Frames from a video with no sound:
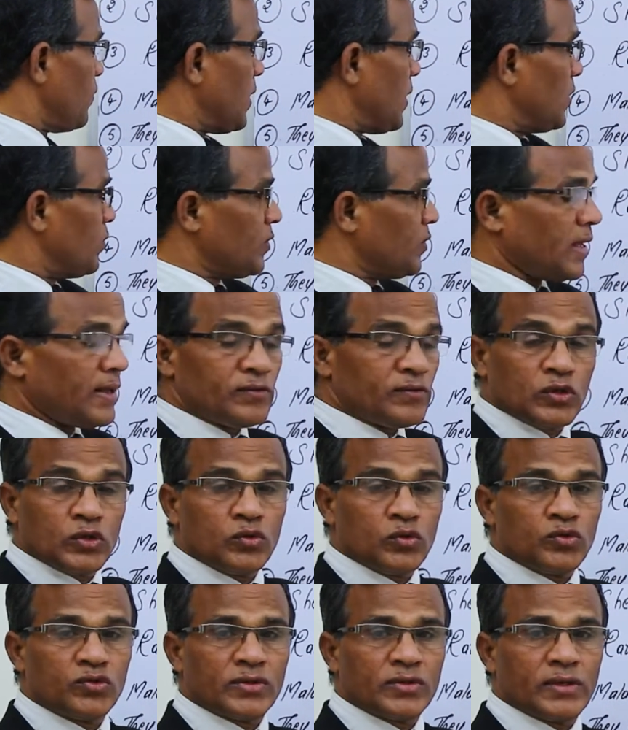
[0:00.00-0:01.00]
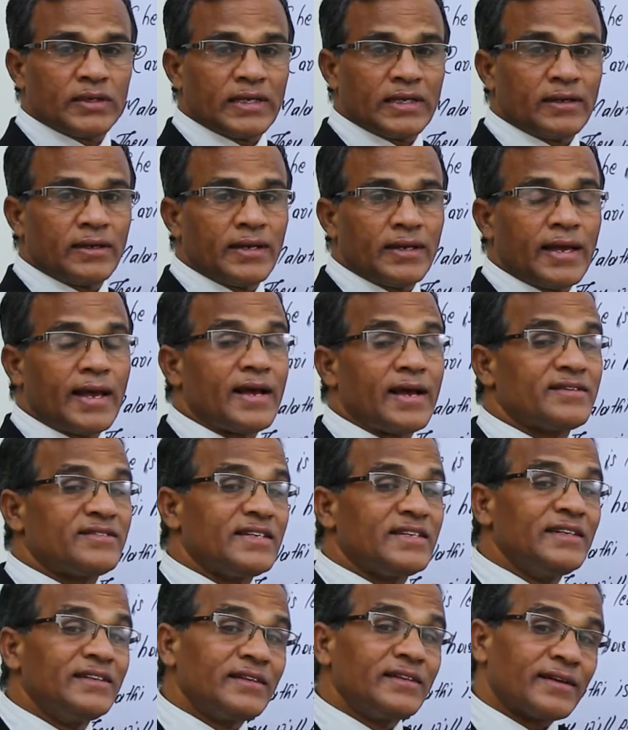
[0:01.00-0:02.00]
what do we have to use?
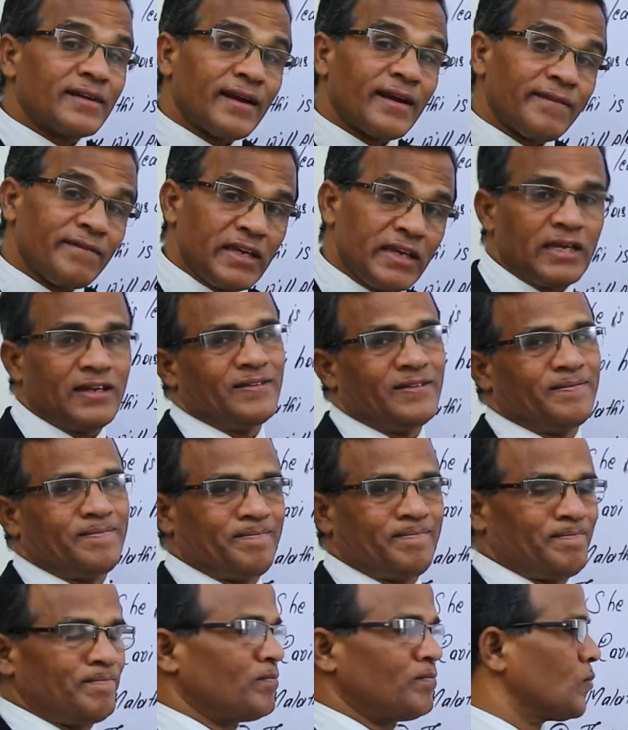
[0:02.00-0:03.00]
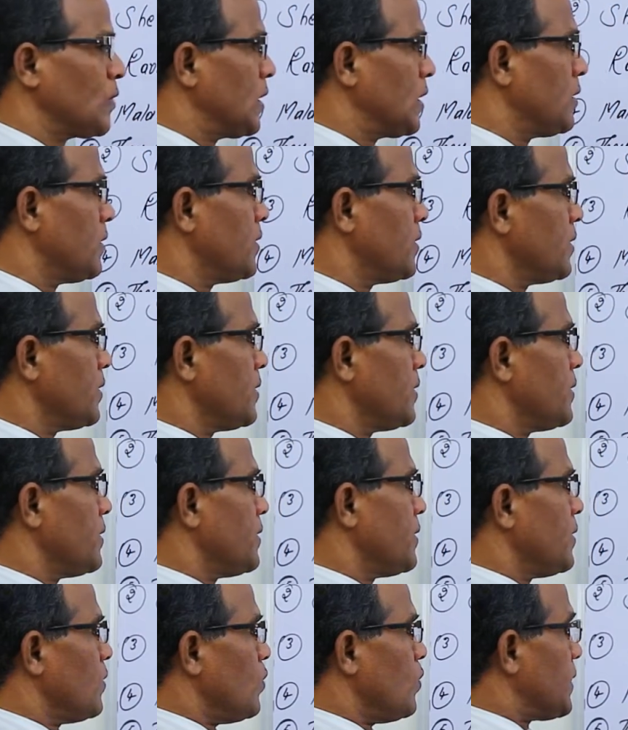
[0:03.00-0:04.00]
Hasn't Ravi.
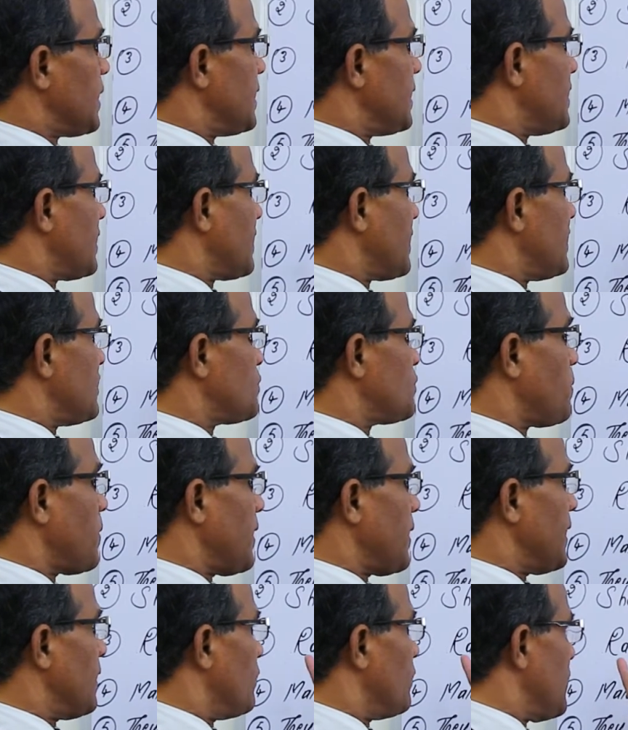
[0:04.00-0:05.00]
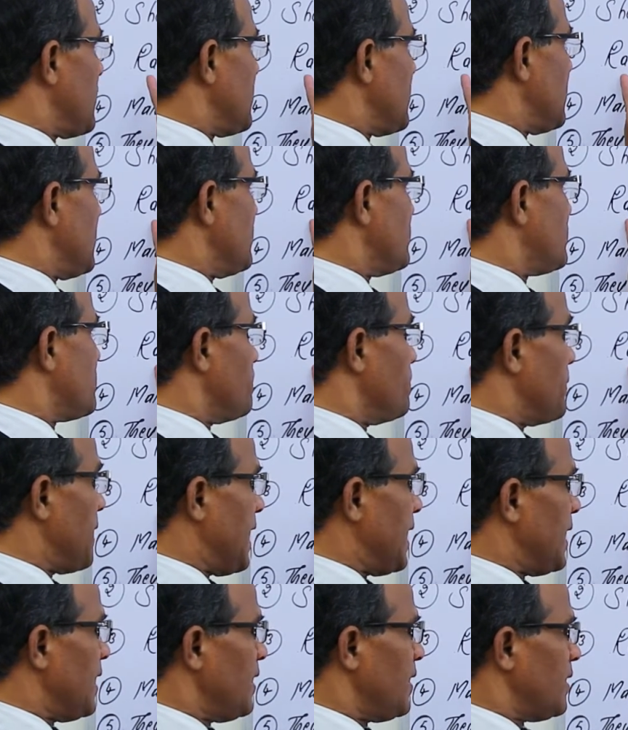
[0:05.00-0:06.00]
Okay, the corresponding when he is
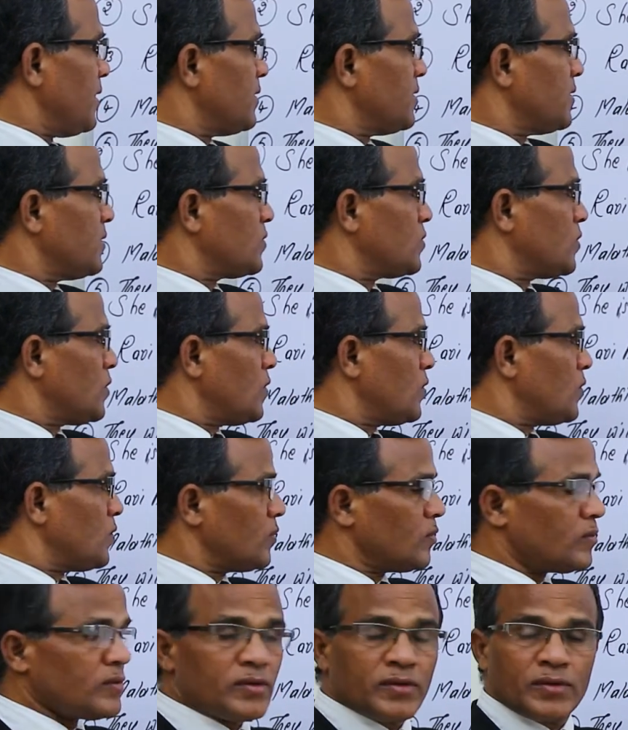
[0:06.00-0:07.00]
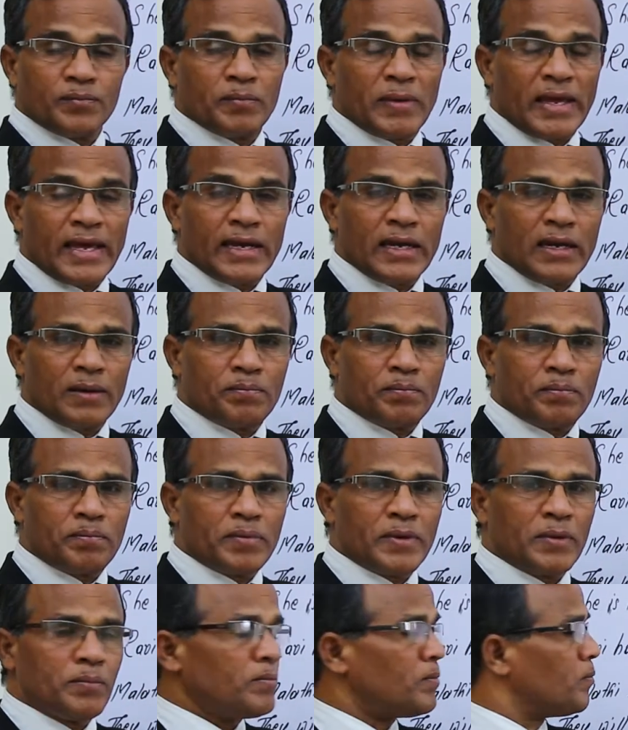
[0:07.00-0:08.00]
male, so male
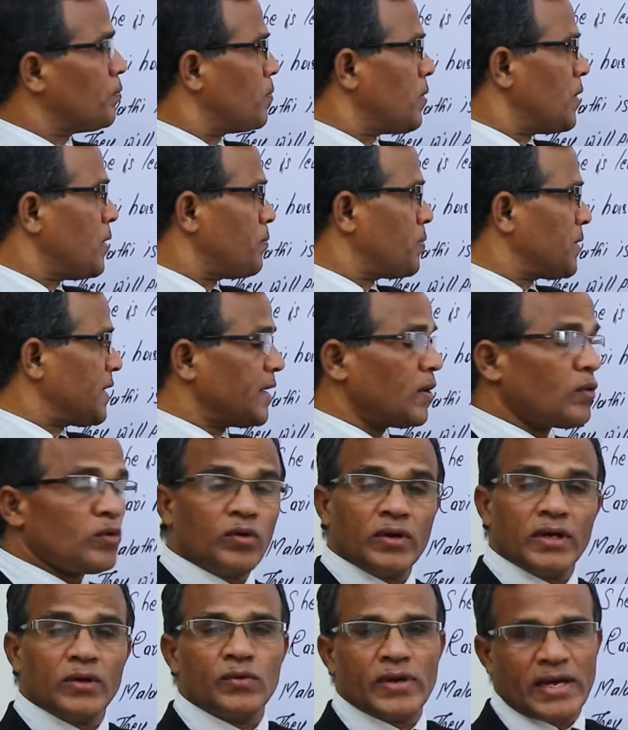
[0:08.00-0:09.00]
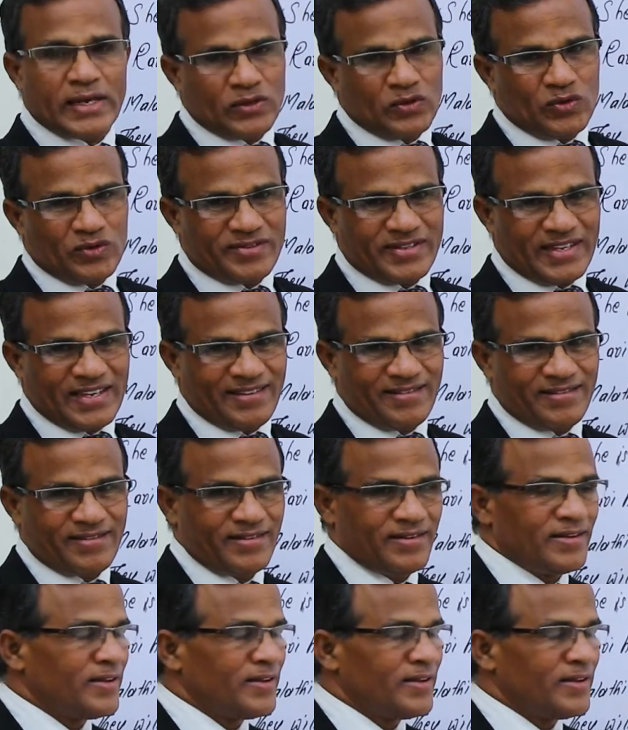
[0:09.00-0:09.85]
pronoun only we are using.